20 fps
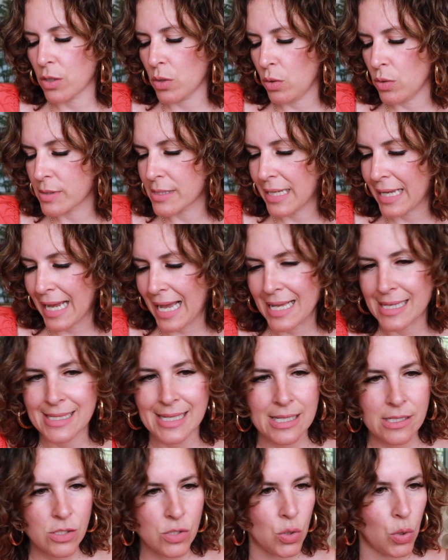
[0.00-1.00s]
called
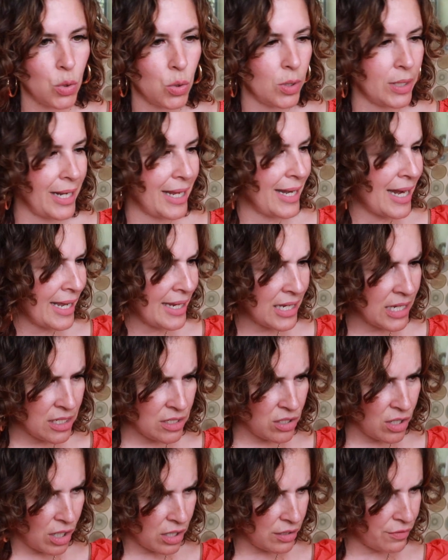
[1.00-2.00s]
Casa Sol, and I
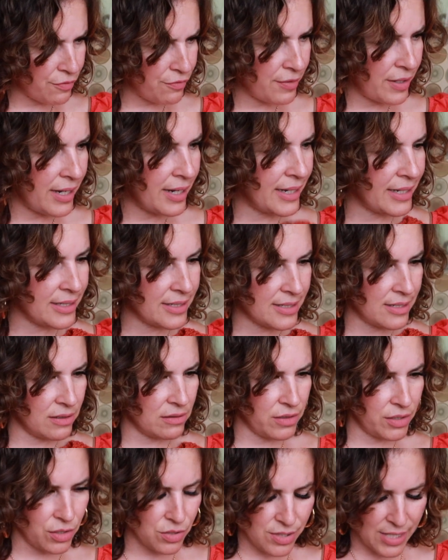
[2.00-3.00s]
cannot find the
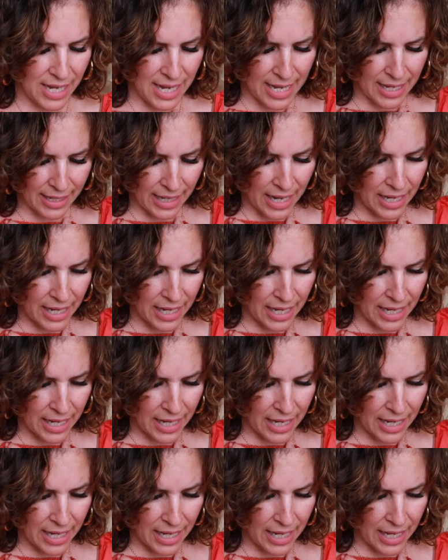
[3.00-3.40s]
little tag.